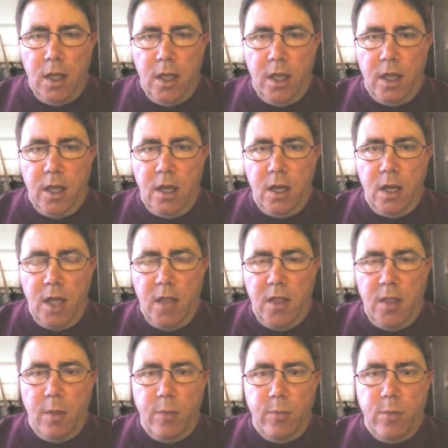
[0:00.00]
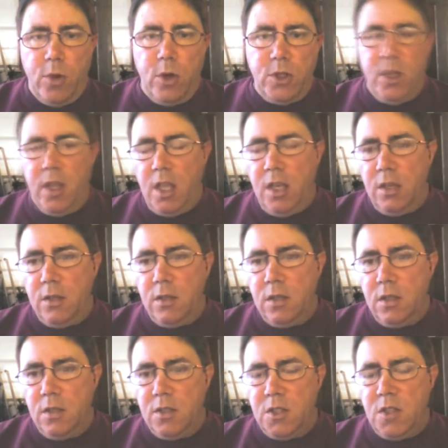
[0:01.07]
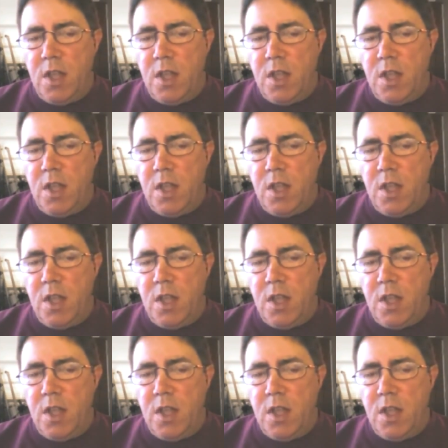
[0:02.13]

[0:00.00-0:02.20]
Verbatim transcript: and the person that can